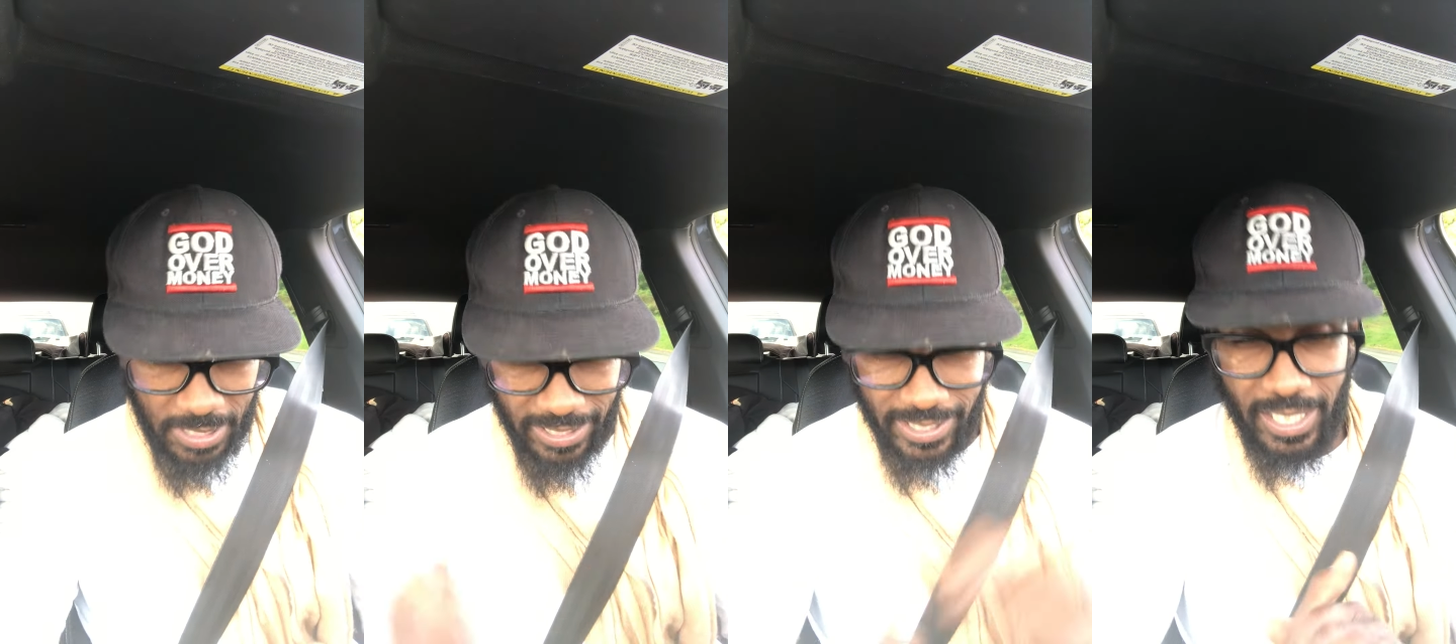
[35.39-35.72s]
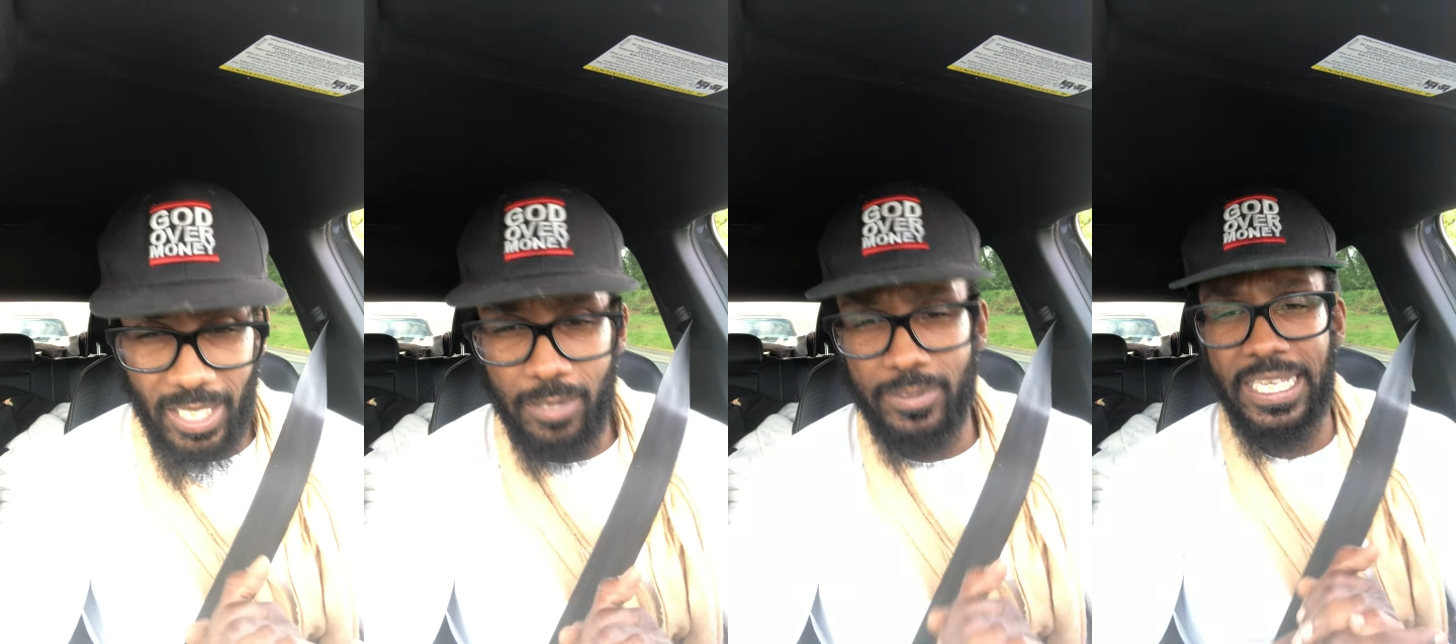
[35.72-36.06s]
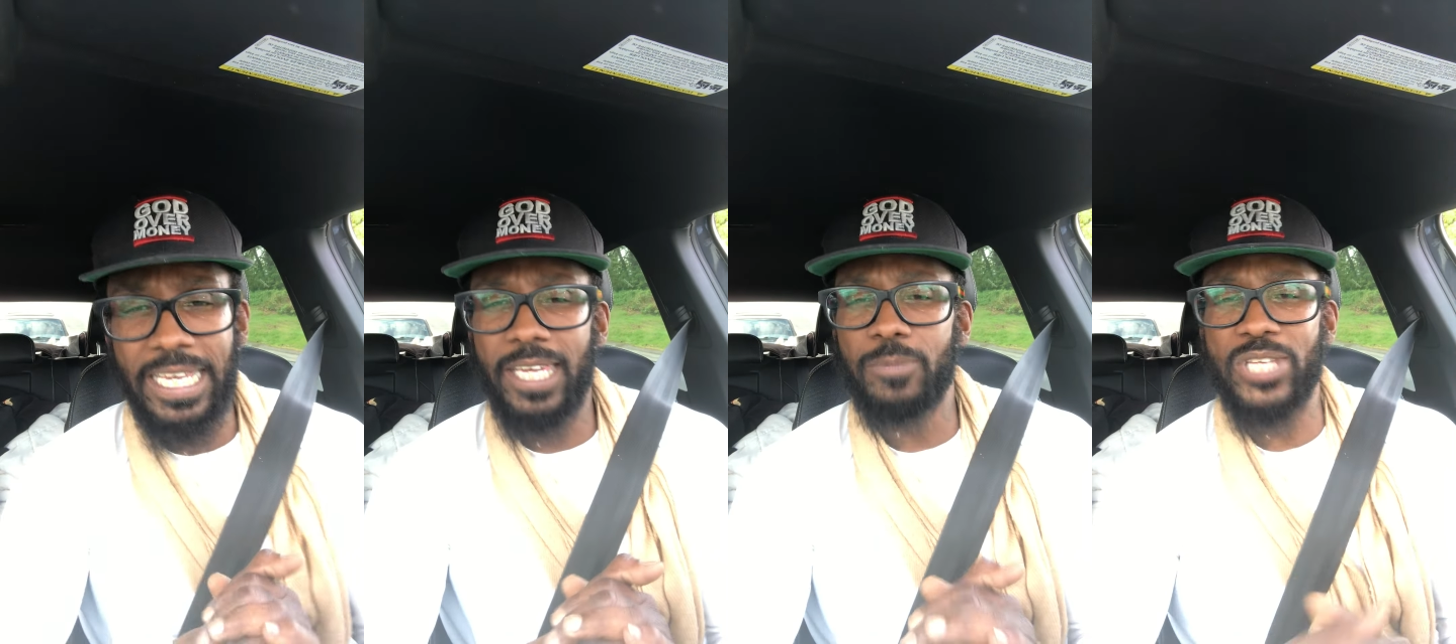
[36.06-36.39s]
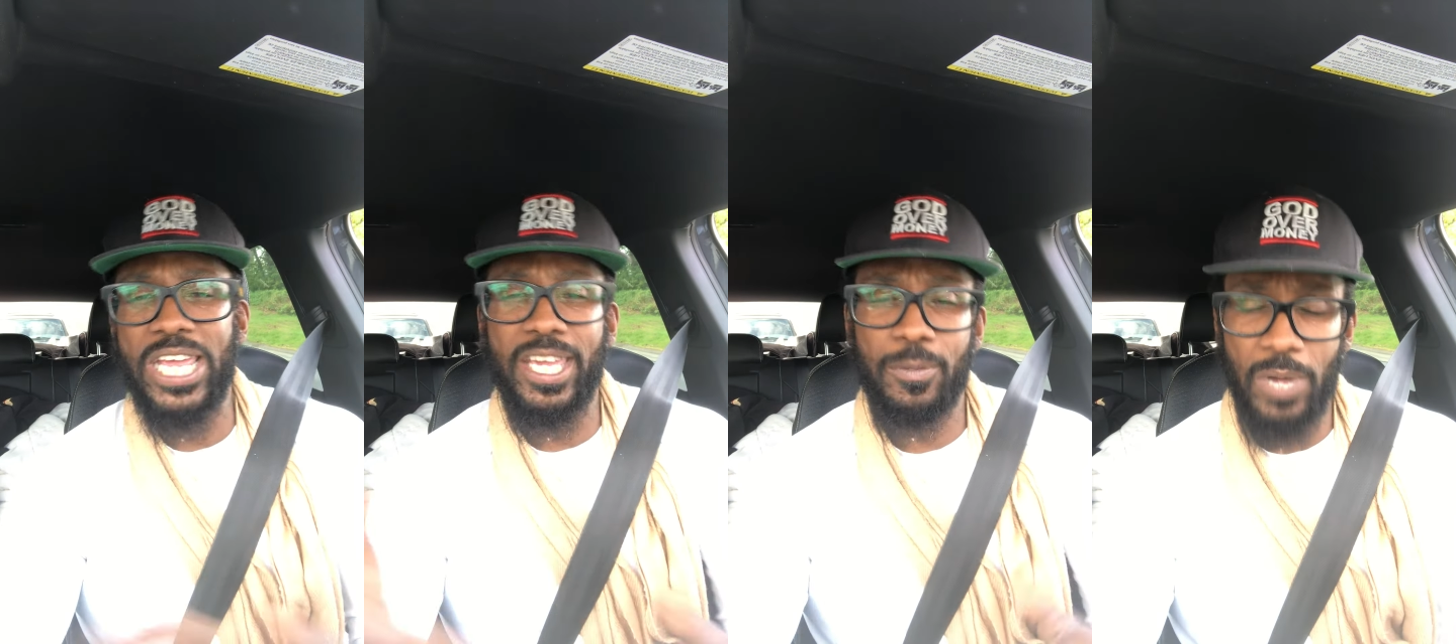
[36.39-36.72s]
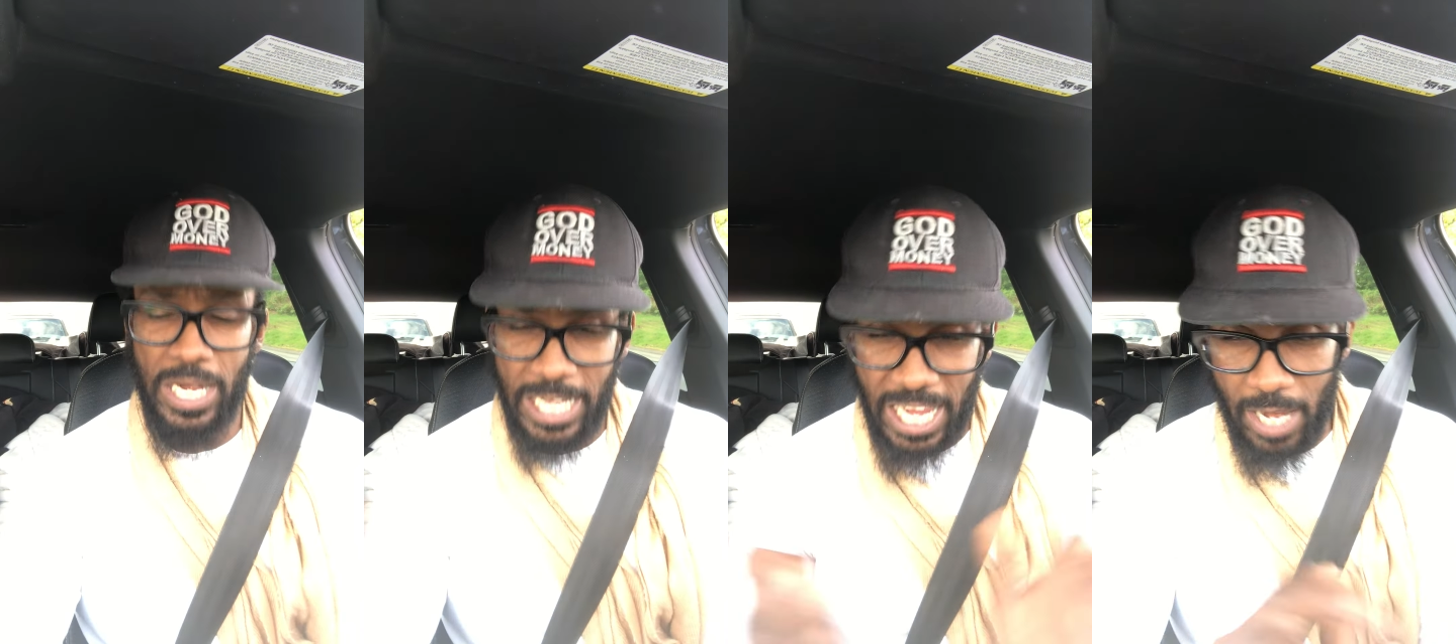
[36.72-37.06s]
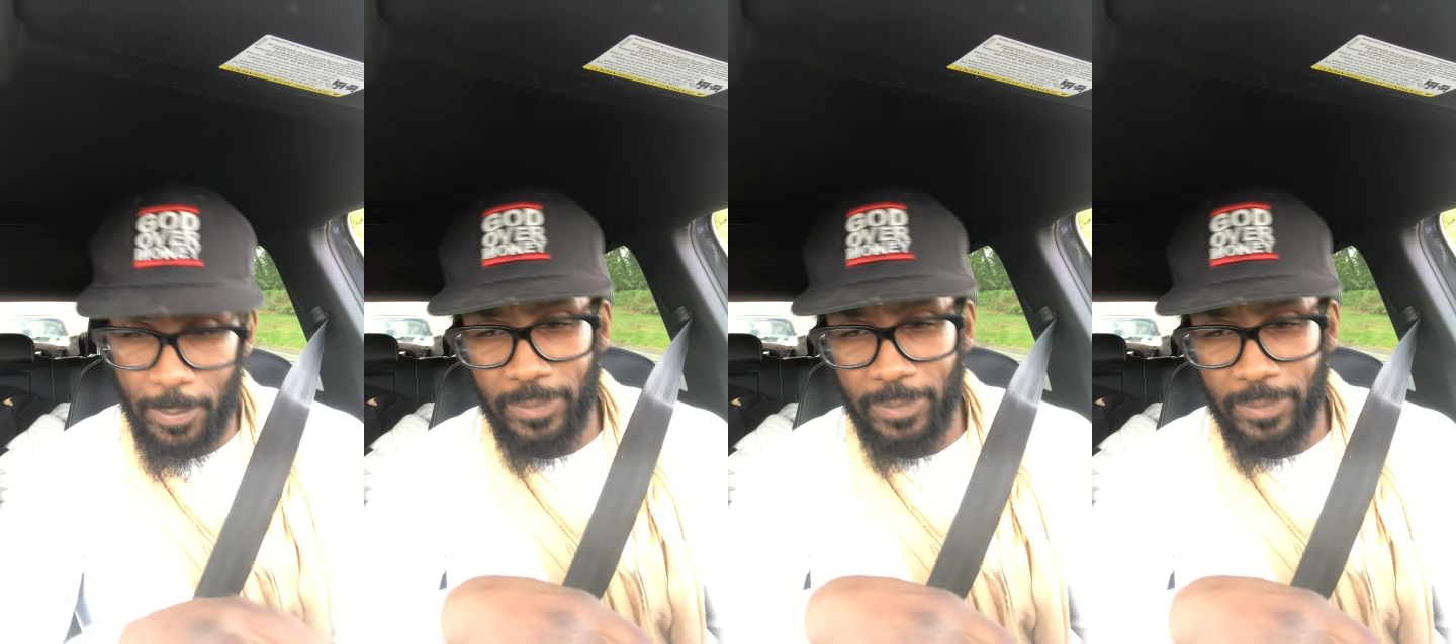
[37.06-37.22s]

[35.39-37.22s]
it seems they keep taking my name.